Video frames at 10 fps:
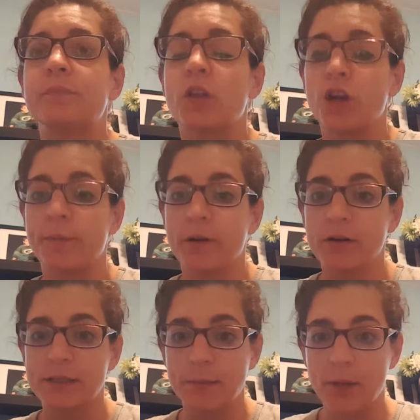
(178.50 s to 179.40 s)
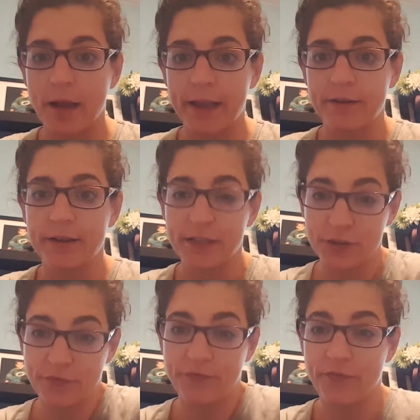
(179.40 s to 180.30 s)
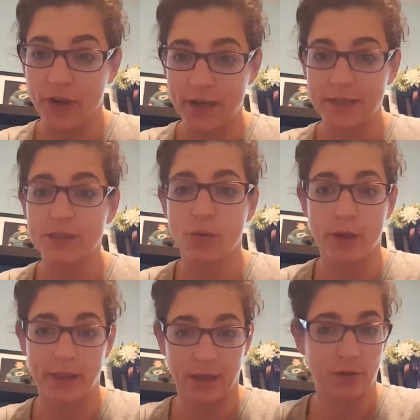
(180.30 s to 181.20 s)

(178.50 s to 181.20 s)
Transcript: your milk supply, you find it's going like